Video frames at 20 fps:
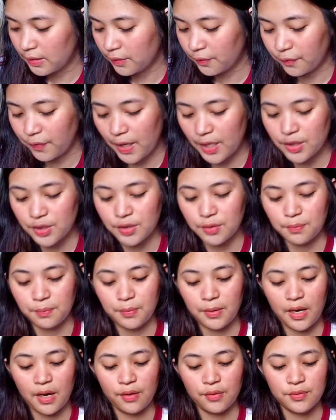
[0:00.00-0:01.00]
ng
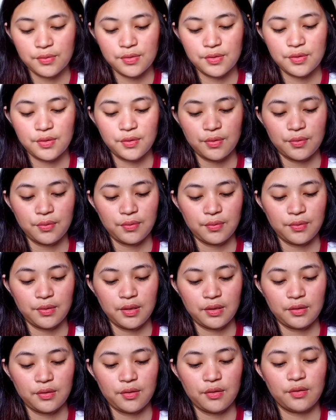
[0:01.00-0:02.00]
fashion brow. So
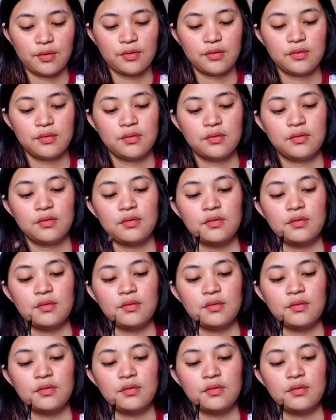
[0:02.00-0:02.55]
ito